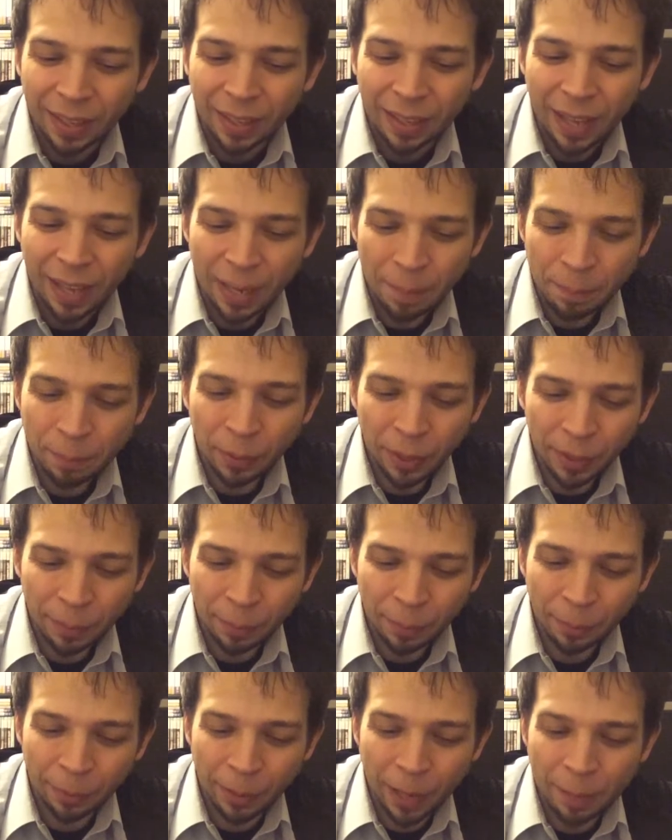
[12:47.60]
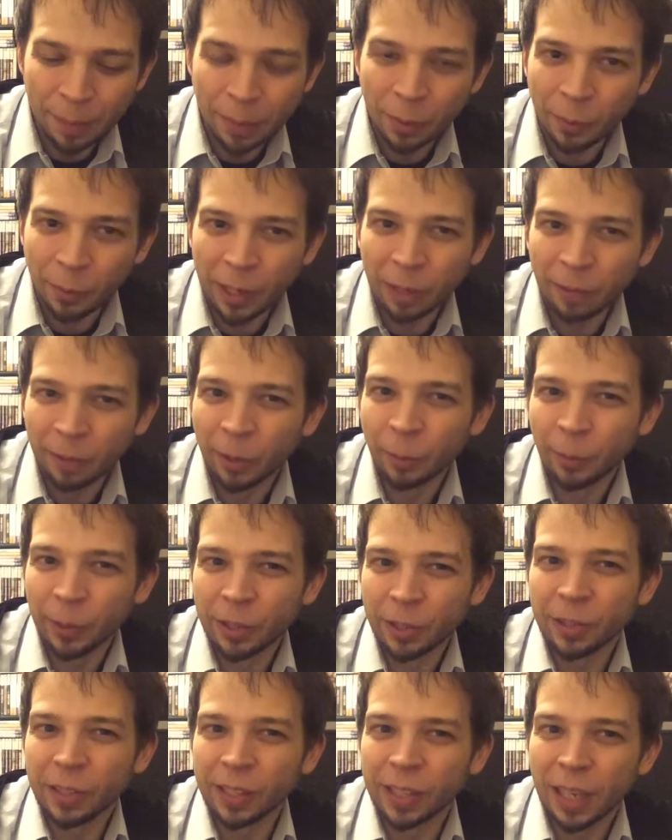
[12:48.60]
I bought PaRappa when it
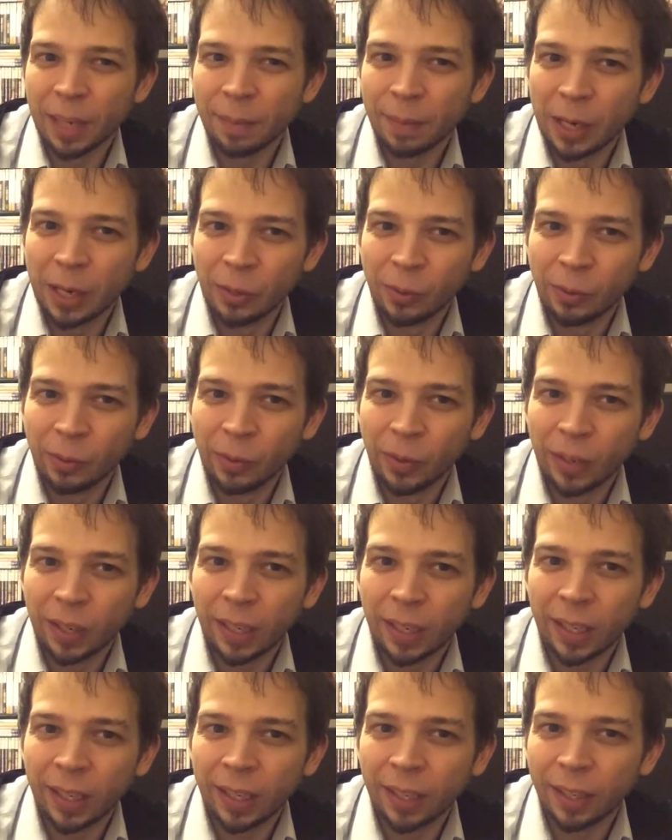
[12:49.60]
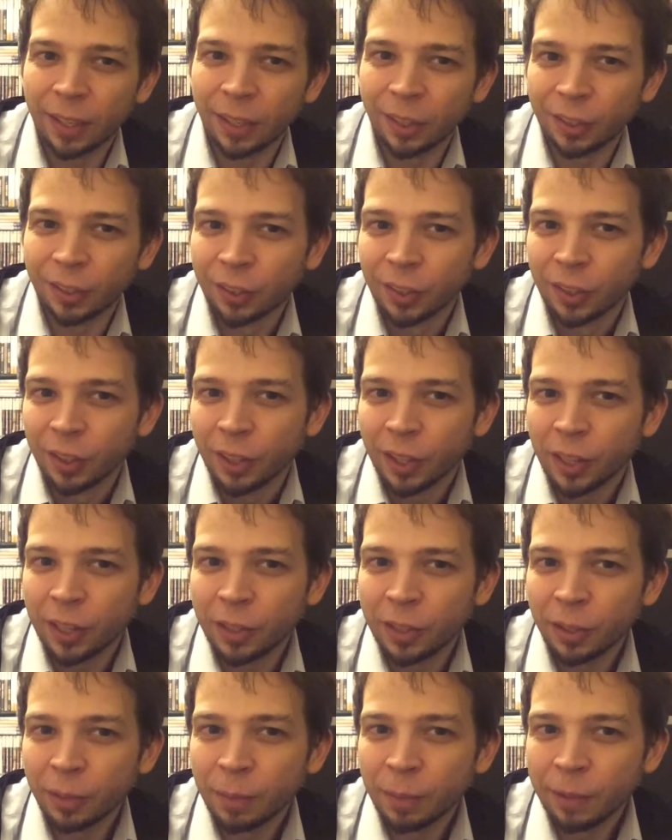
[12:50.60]
originally came out, and it
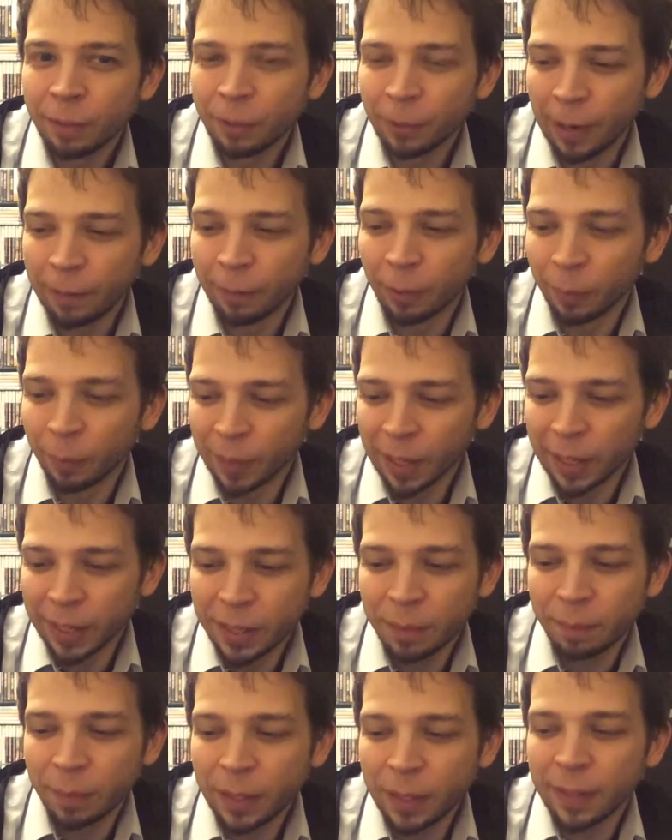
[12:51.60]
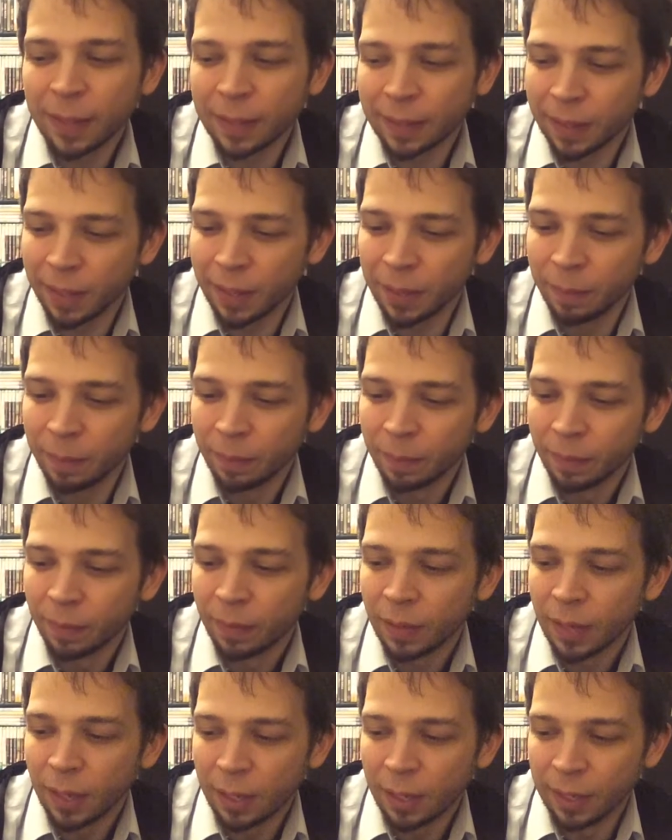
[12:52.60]
took me forever, but I did beat that game
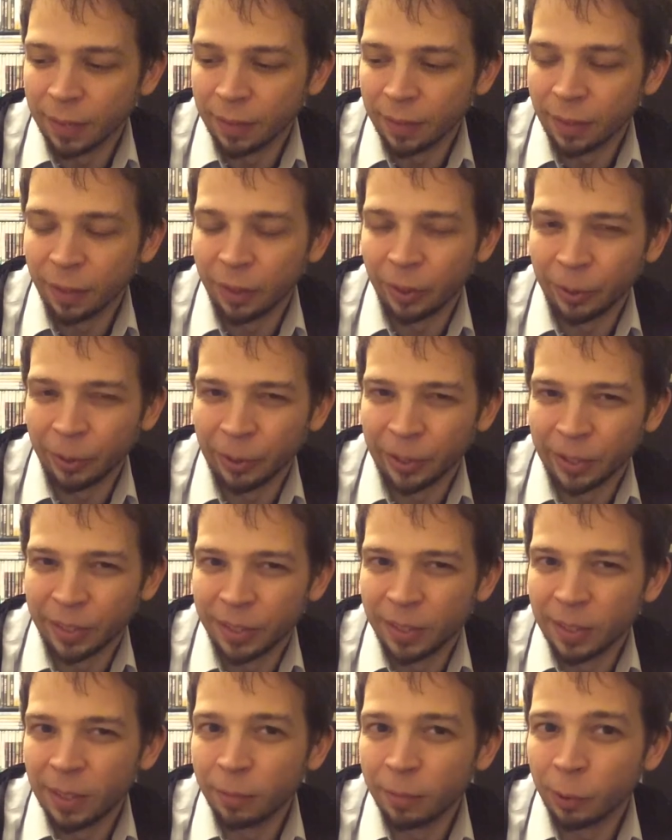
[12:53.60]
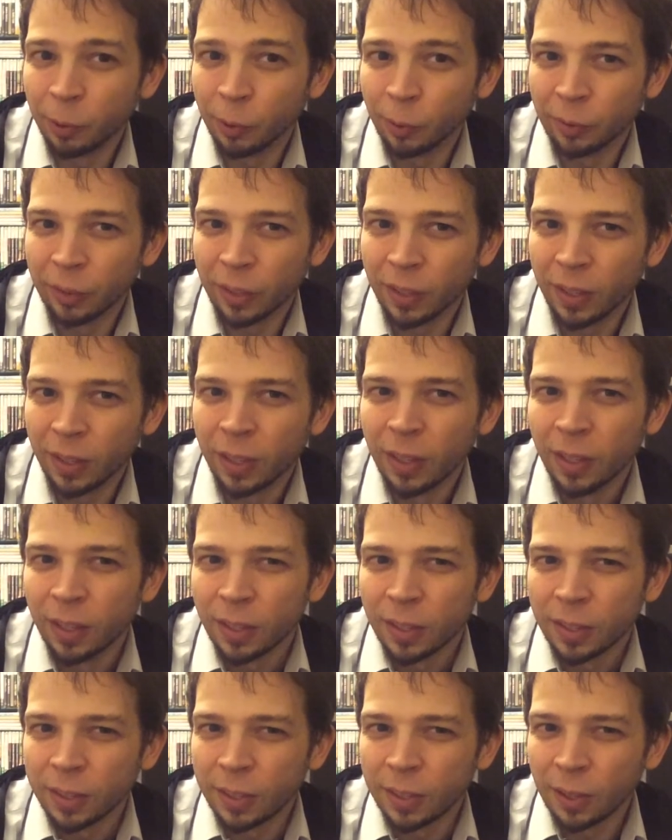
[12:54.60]
on the hardest difficulty.
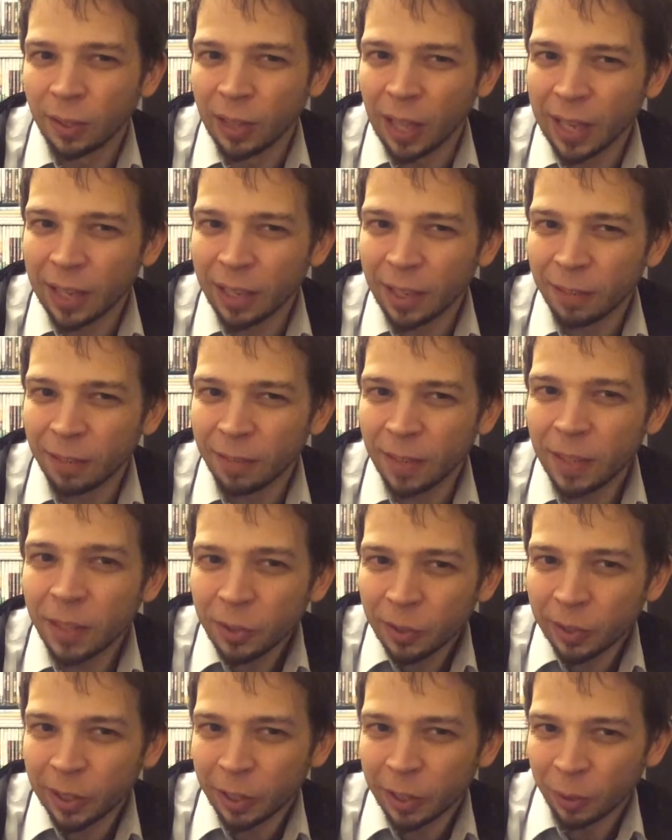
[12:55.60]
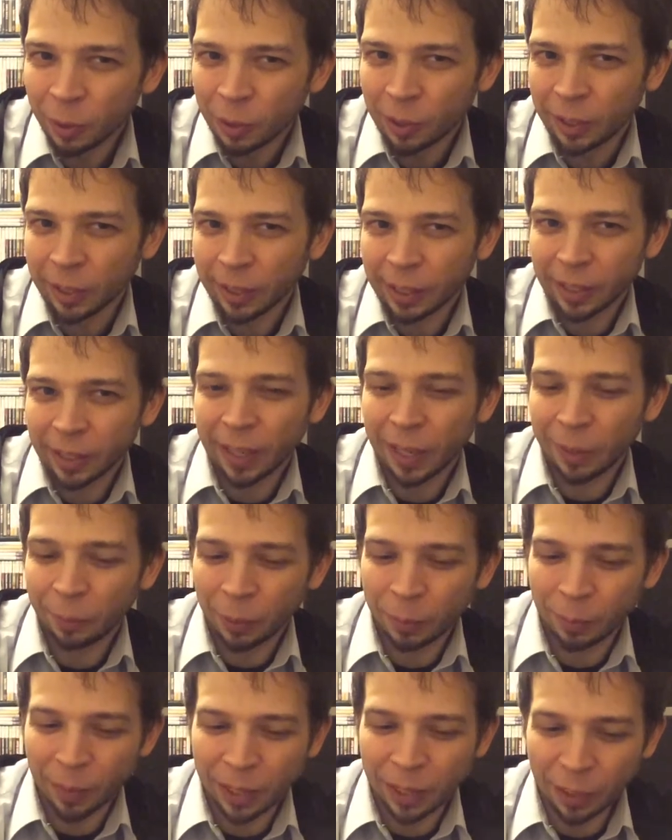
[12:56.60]
So like eventually it'll click again
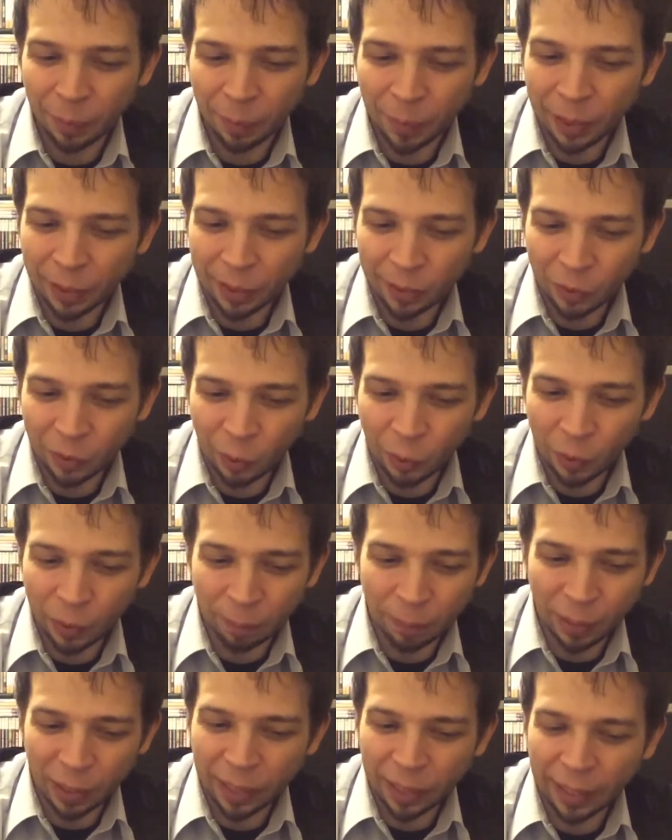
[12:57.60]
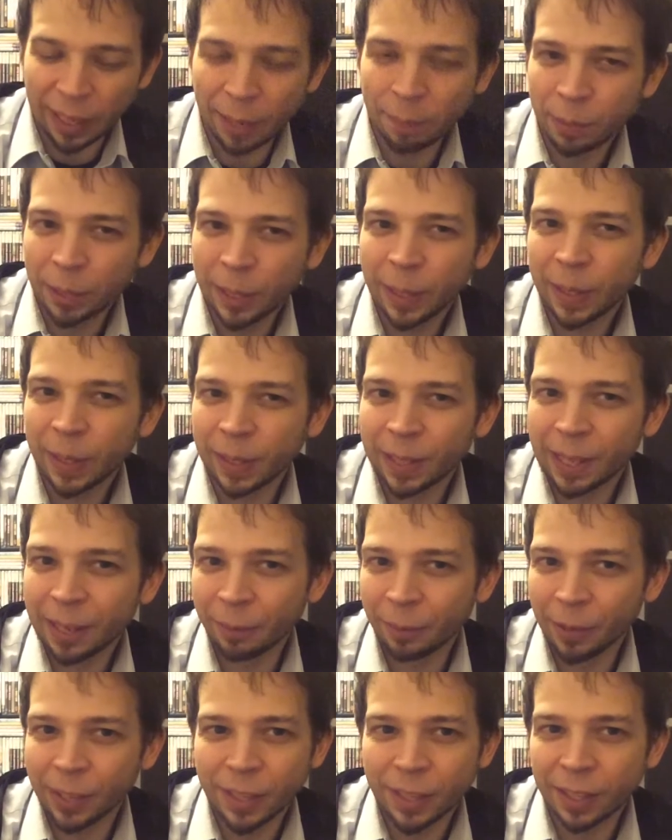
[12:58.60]
with me and I'll be able to do it. But like I played it again
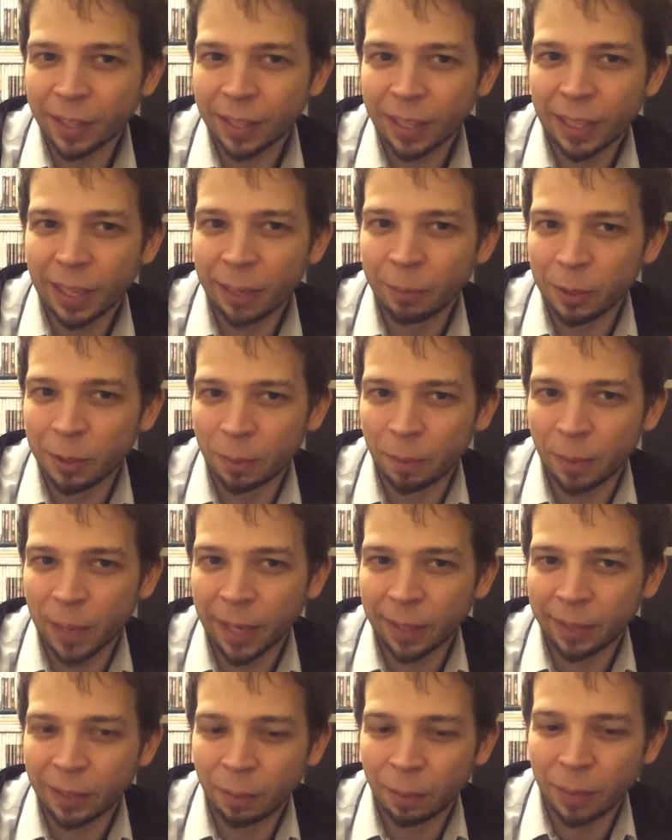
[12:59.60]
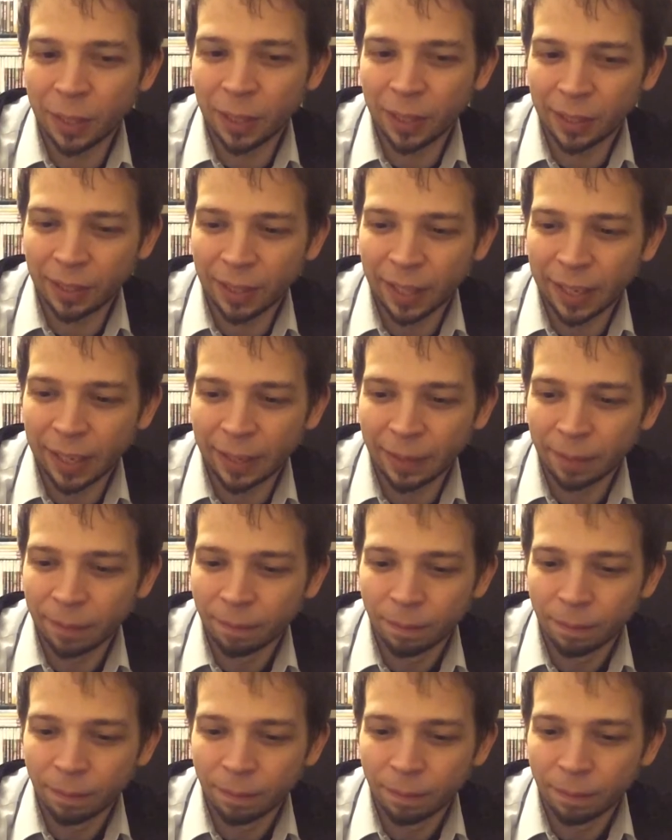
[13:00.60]
recently and I was back to being like,